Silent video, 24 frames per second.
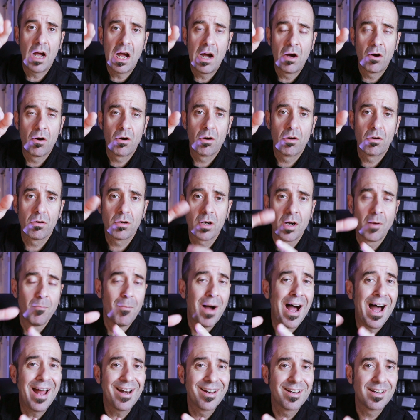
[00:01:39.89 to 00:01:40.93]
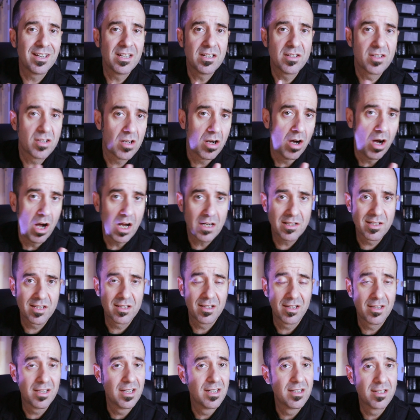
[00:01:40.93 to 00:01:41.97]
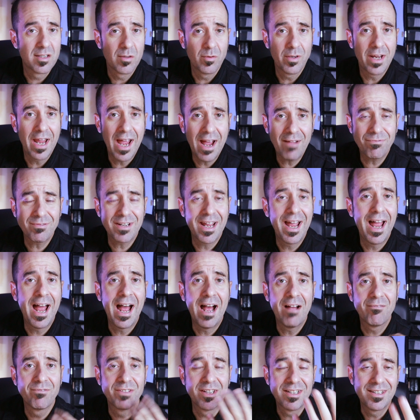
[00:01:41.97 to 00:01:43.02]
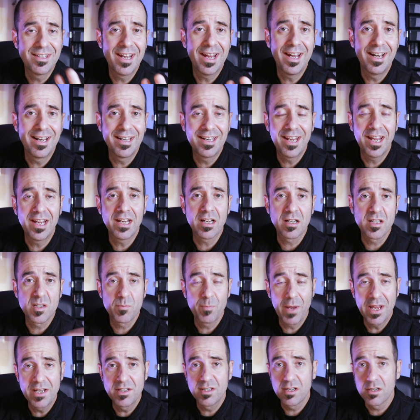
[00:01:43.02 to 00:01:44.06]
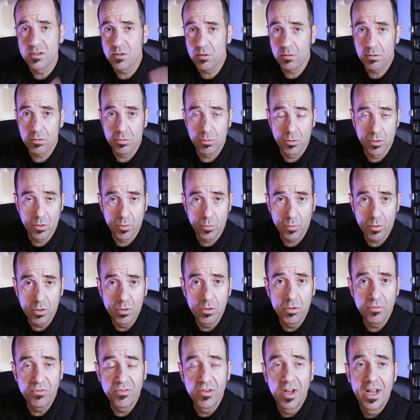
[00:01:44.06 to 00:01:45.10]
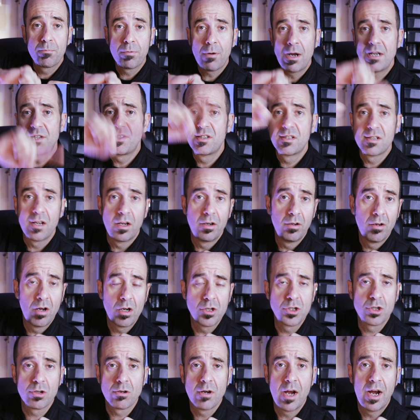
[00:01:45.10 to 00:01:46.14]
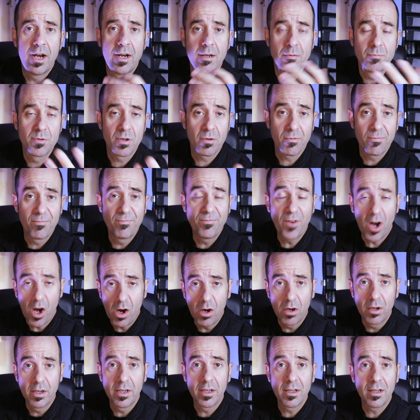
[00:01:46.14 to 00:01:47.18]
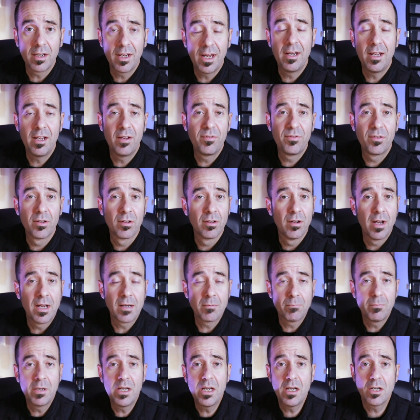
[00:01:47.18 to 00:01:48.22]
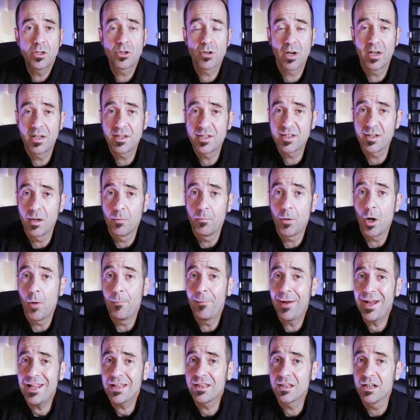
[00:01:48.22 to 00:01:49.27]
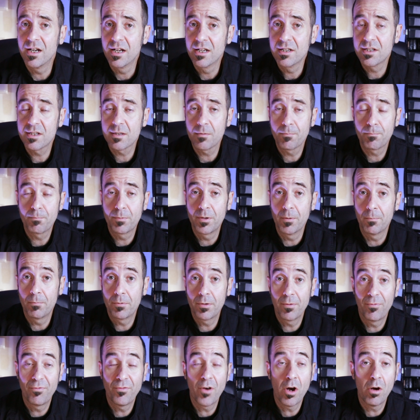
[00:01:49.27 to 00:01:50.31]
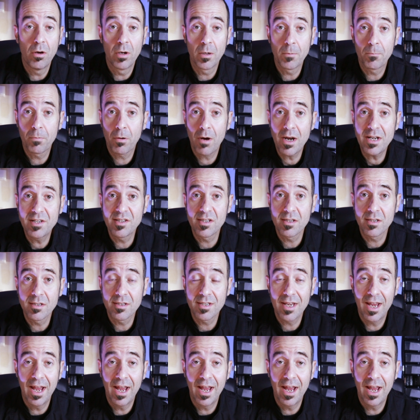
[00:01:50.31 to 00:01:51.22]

Our commodities costs, the things that we have to have, the day-to-day expenses are through the roof. Prices on luxury items are falling. If you're like me trying to sell ball pythons, the falling prices